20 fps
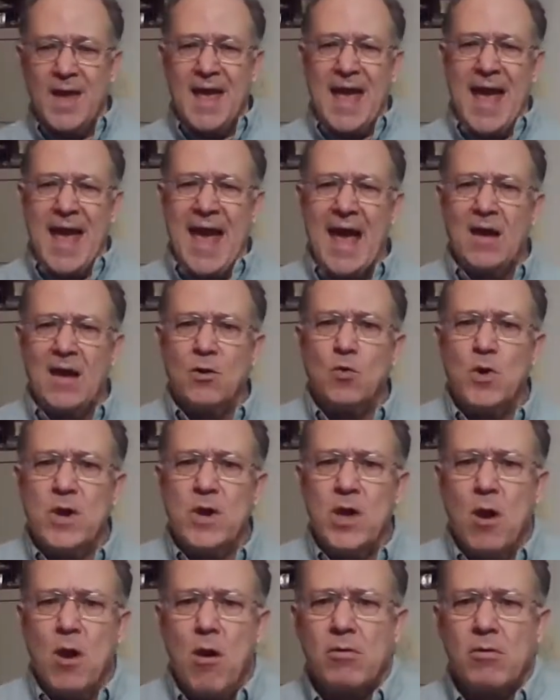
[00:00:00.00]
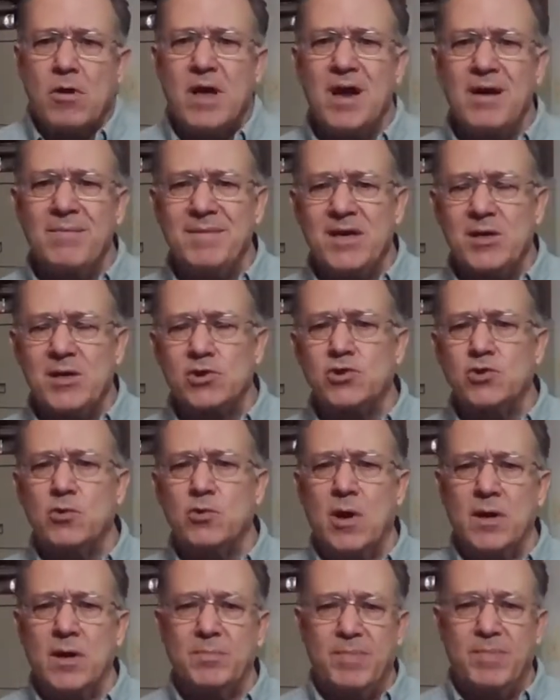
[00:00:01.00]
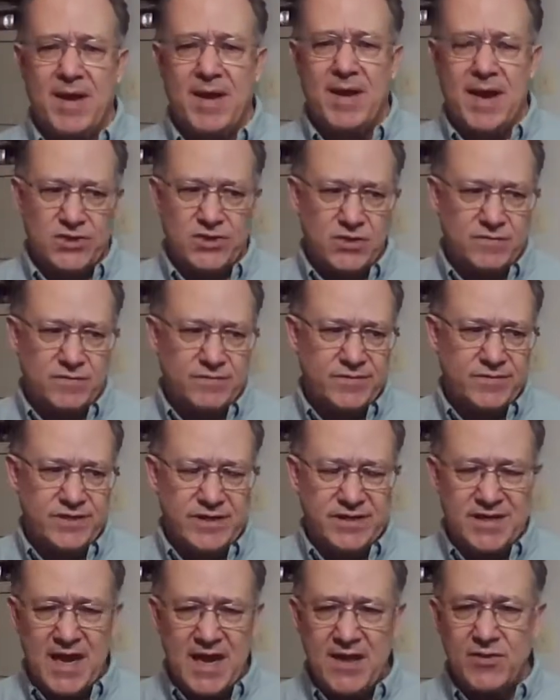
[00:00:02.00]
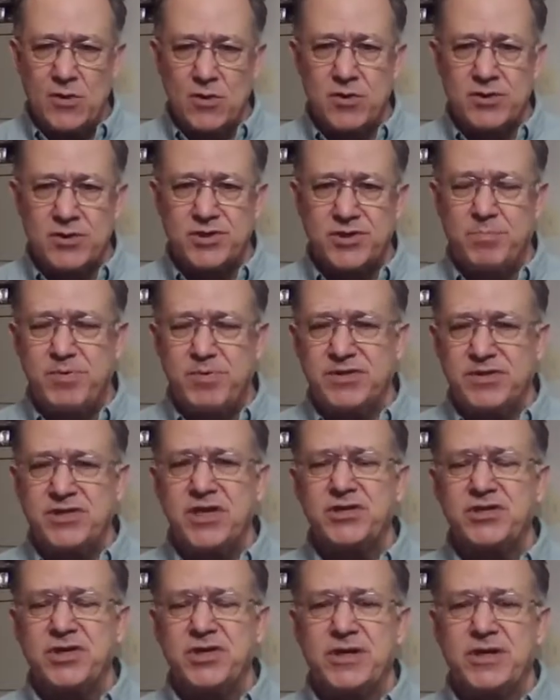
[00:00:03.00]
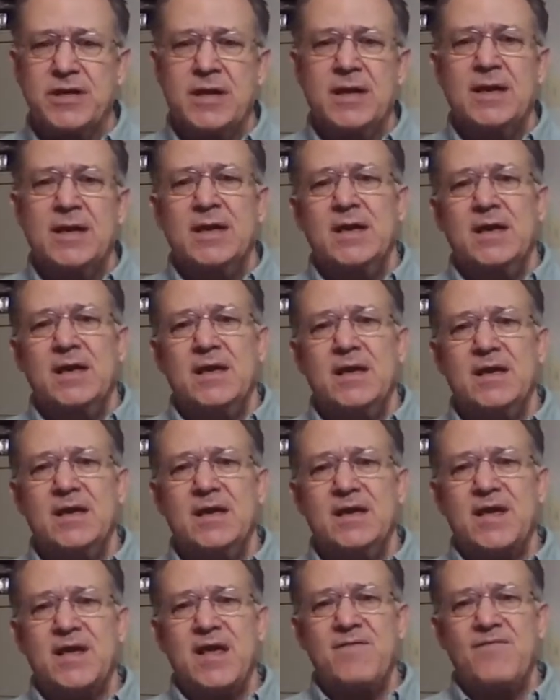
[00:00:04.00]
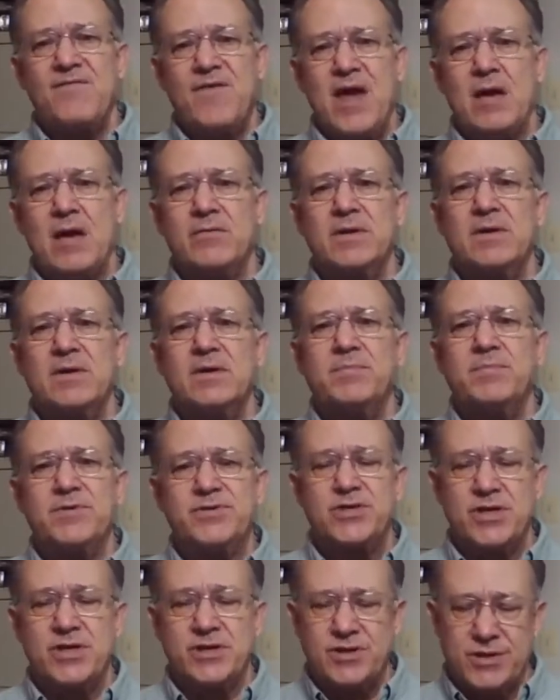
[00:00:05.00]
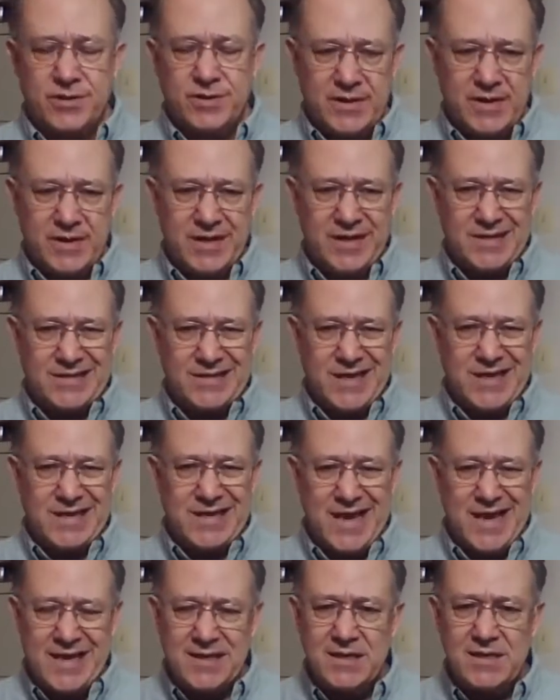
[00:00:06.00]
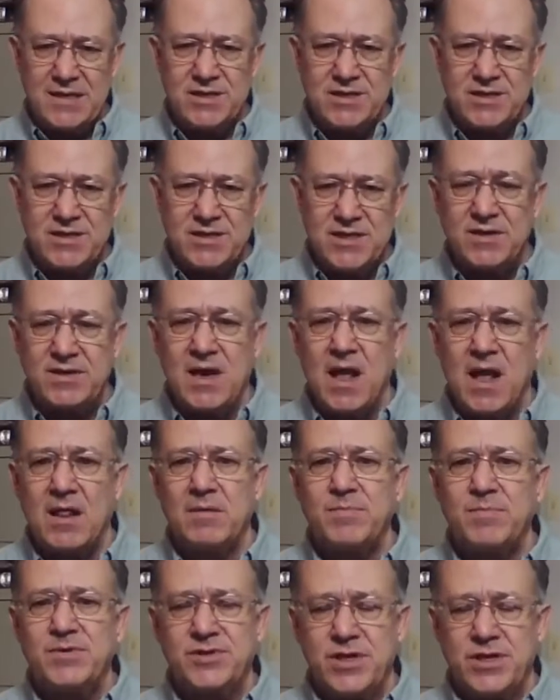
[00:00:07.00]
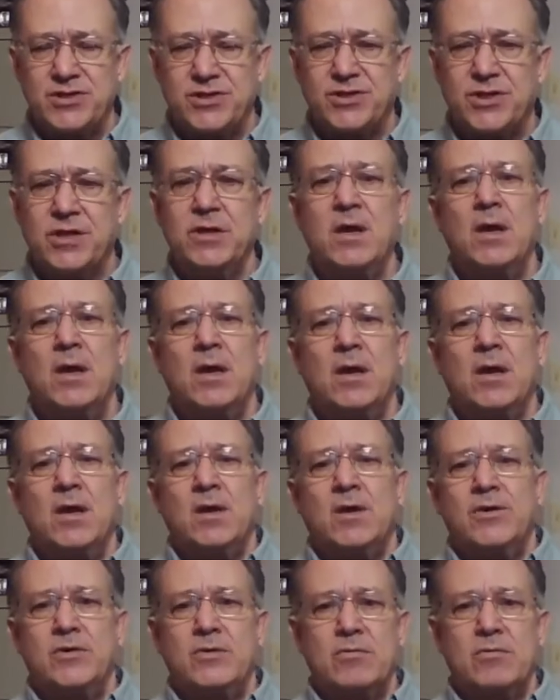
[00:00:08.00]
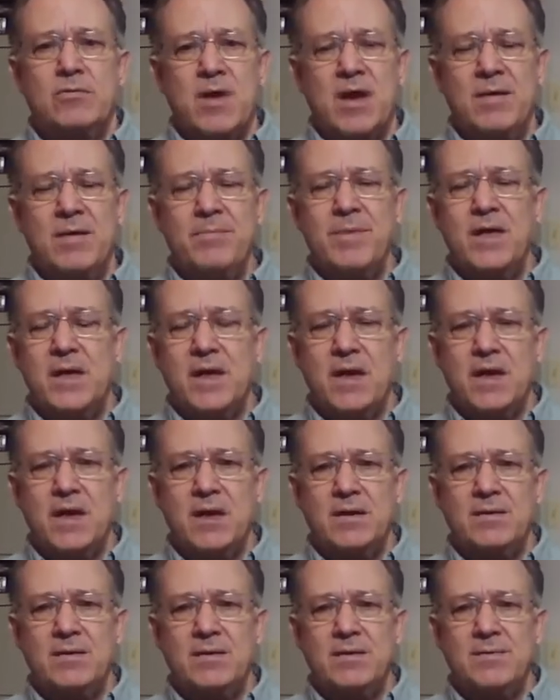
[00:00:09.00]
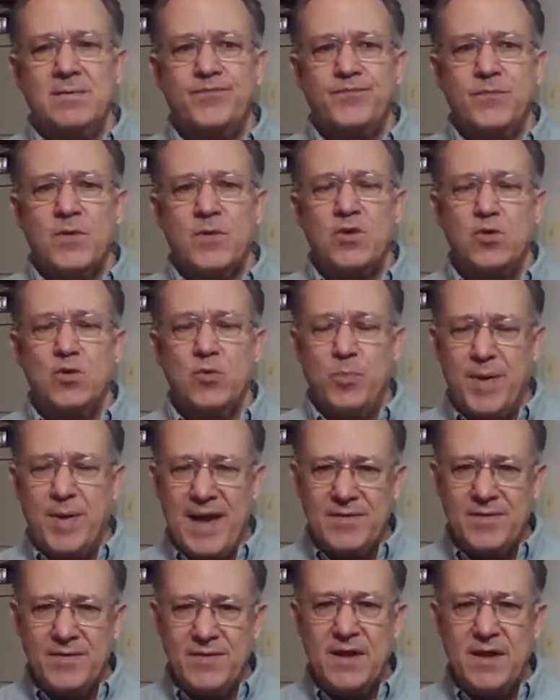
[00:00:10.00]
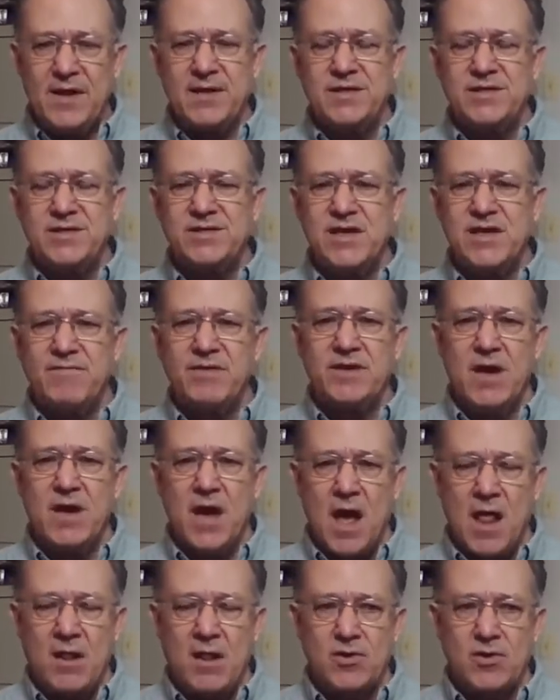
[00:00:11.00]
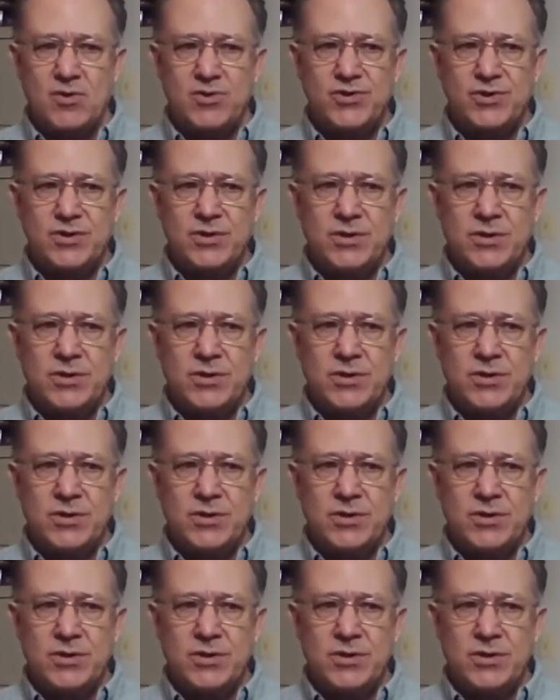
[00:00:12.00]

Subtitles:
how do we all come into Onpassive? Today there is a position. It is a founding position. It is a $97 position. You come in, you pay the $97,